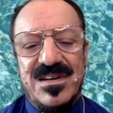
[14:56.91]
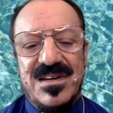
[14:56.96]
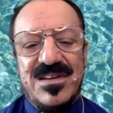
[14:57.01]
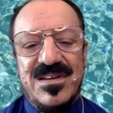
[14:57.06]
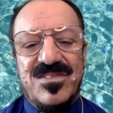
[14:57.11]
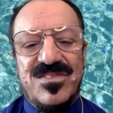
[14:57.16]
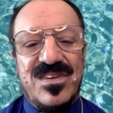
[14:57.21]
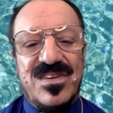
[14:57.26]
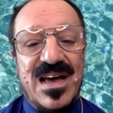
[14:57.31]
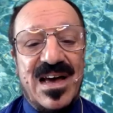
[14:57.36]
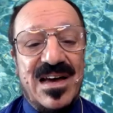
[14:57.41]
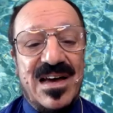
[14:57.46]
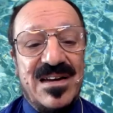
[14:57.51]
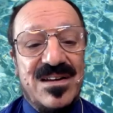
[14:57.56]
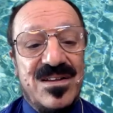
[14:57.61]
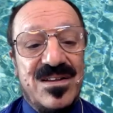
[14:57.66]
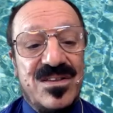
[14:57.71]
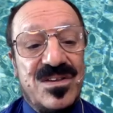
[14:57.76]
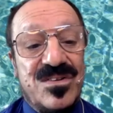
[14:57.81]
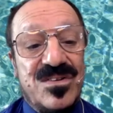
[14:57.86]

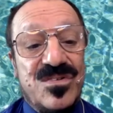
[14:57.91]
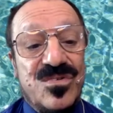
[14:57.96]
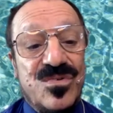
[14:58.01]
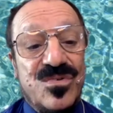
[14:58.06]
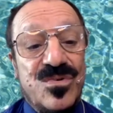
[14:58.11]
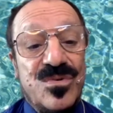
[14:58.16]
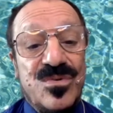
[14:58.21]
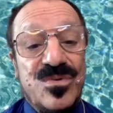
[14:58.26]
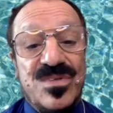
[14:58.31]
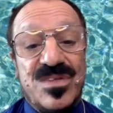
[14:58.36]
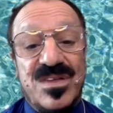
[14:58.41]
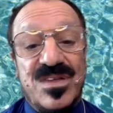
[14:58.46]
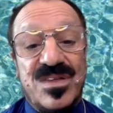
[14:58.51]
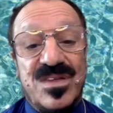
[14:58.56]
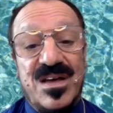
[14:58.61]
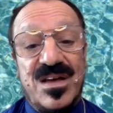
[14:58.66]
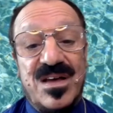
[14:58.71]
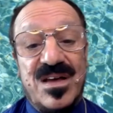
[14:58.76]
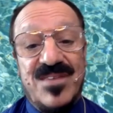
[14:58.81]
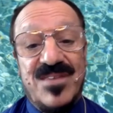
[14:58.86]
inside the truth
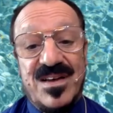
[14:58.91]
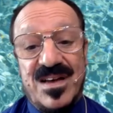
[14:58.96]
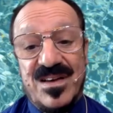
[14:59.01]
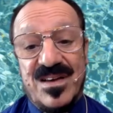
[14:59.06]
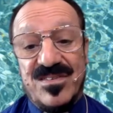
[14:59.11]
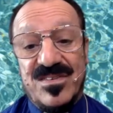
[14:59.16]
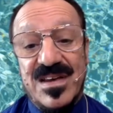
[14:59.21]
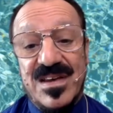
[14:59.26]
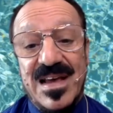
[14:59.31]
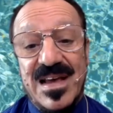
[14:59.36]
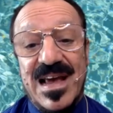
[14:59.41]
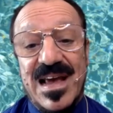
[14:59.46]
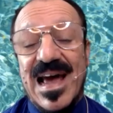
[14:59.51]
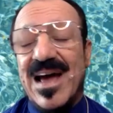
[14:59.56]
of us.